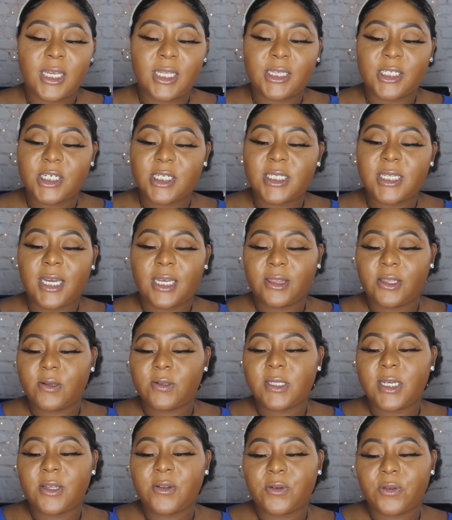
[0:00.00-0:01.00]
just like
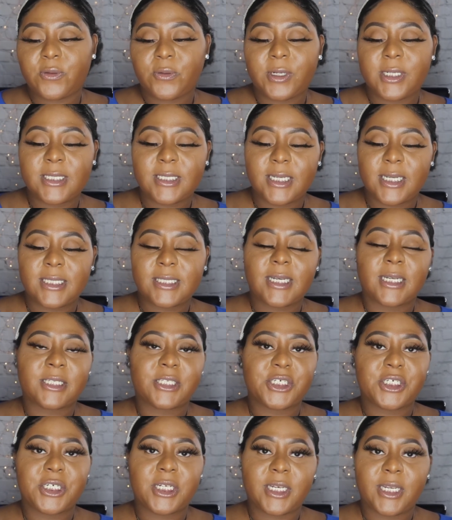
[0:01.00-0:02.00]
those other three scents like
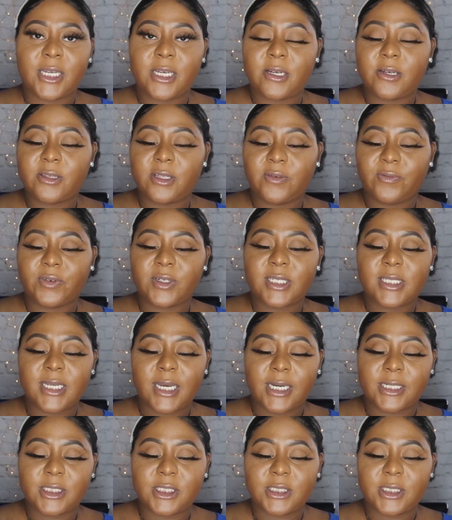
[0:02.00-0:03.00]
the Chanel and the
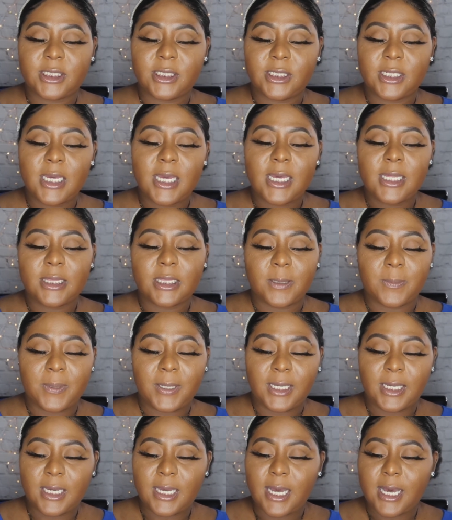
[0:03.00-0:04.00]
Versace the
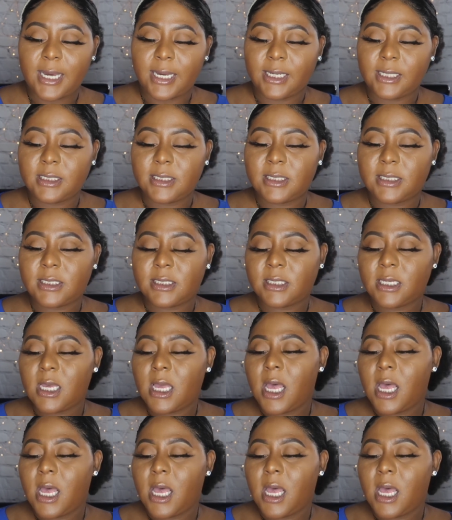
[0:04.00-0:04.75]
pink ice